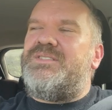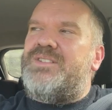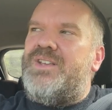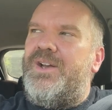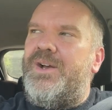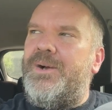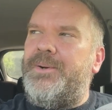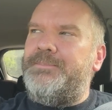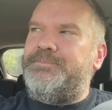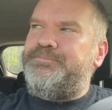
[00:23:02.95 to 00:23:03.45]

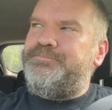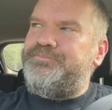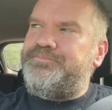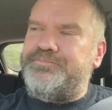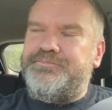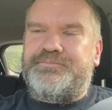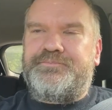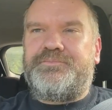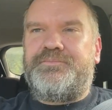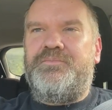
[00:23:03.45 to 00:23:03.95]
So
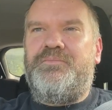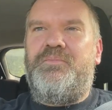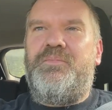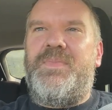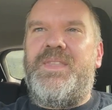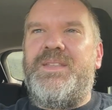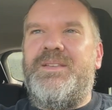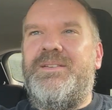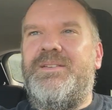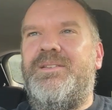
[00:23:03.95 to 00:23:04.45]

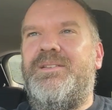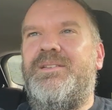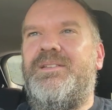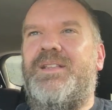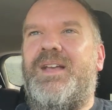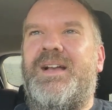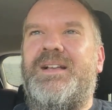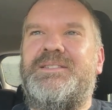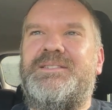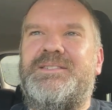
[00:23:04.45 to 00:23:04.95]

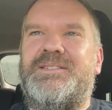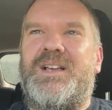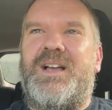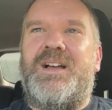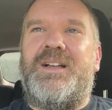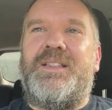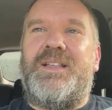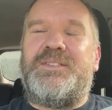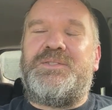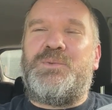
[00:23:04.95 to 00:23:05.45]
that's
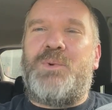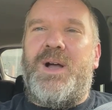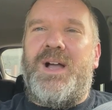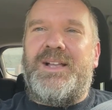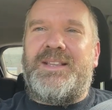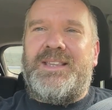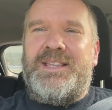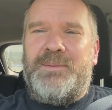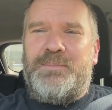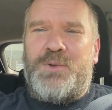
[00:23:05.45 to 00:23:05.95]
uh, that's why
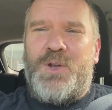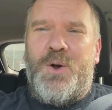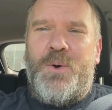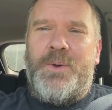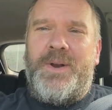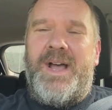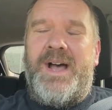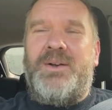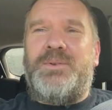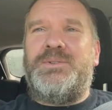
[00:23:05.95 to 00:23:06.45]
I keep
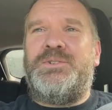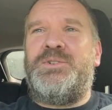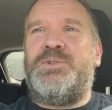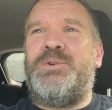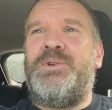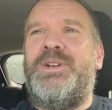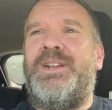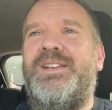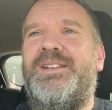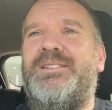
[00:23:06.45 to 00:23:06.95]
going out and
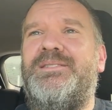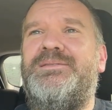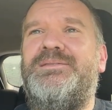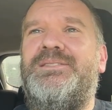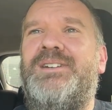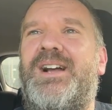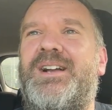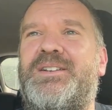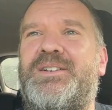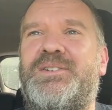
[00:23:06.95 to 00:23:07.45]
doing it.
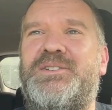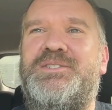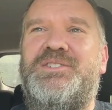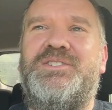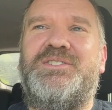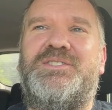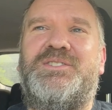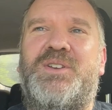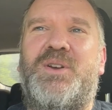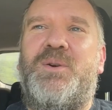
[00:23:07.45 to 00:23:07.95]
I could
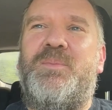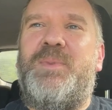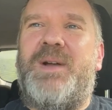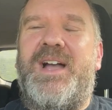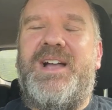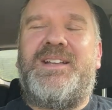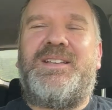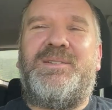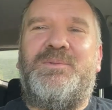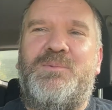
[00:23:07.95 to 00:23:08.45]
just go
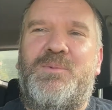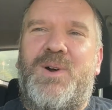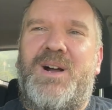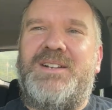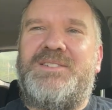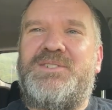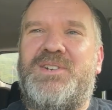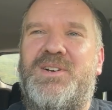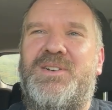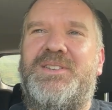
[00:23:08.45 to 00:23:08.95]
back and
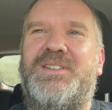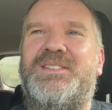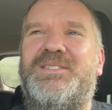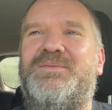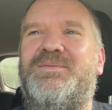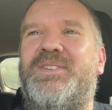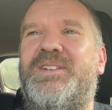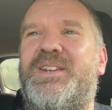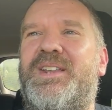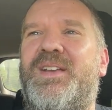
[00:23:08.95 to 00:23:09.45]
watch all these
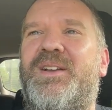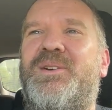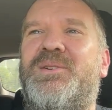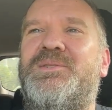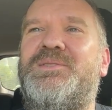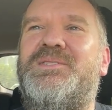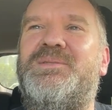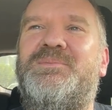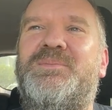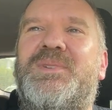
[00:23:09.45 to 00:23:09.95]

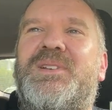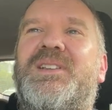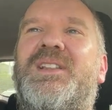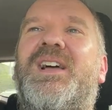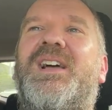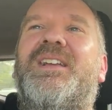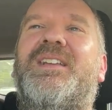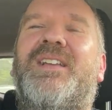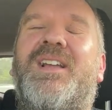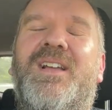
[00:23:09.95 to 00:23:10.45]
videos and be
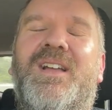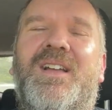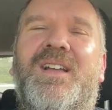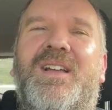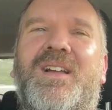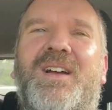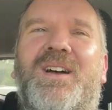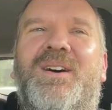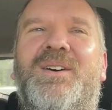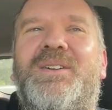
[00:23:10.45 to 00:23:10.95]
like,
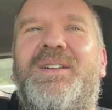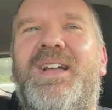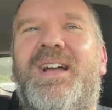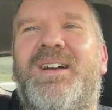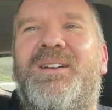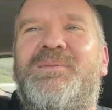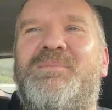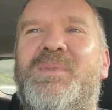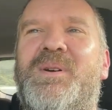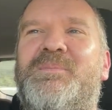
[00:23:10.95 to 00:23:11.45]
oh yeah,
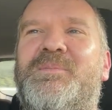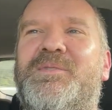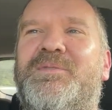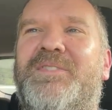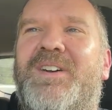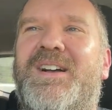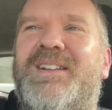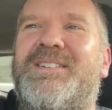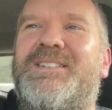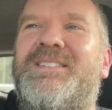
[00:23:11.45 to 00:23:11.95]
I remember
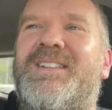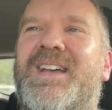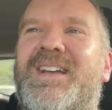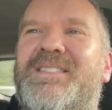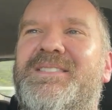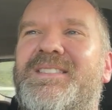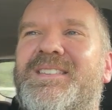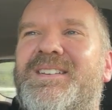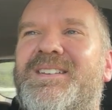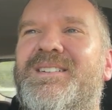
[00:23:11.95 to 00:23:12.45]
finding
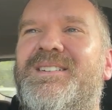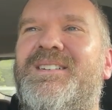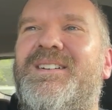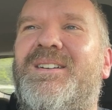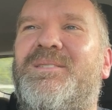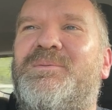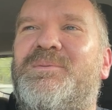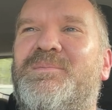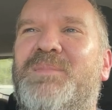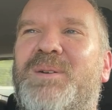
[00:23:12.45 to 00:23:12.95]
that there. I
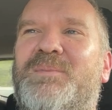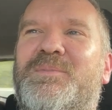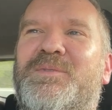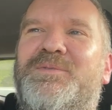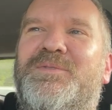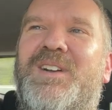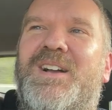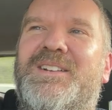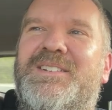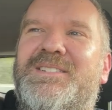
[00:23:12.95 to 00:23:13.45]
remember
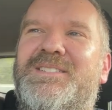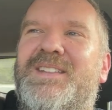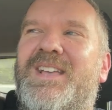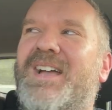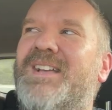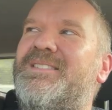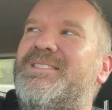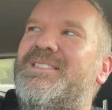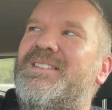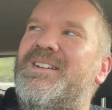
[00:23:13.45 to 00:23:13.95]
finding
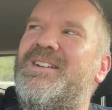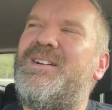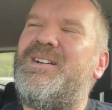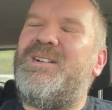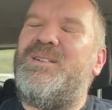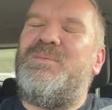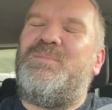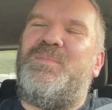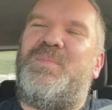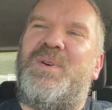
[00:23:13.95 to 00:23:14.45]
that
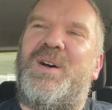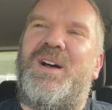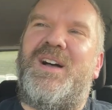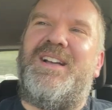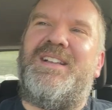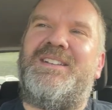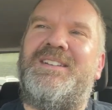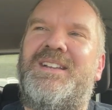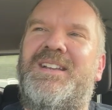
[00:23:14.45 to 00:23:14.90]
there, but